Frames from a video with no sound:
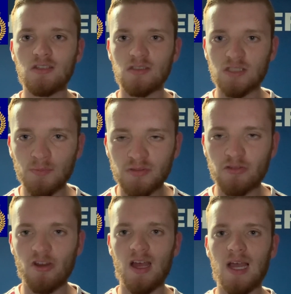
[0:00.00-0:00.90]

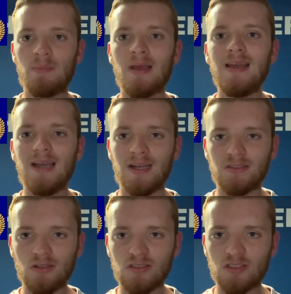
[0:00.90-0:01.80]
subscribe, and
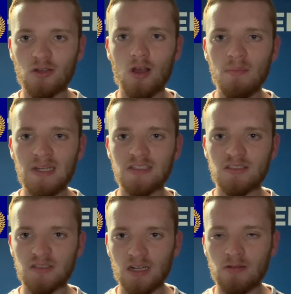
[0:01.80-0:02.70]
also
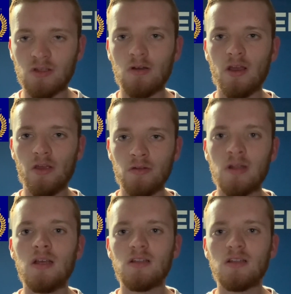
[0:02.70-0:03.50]
comment down your own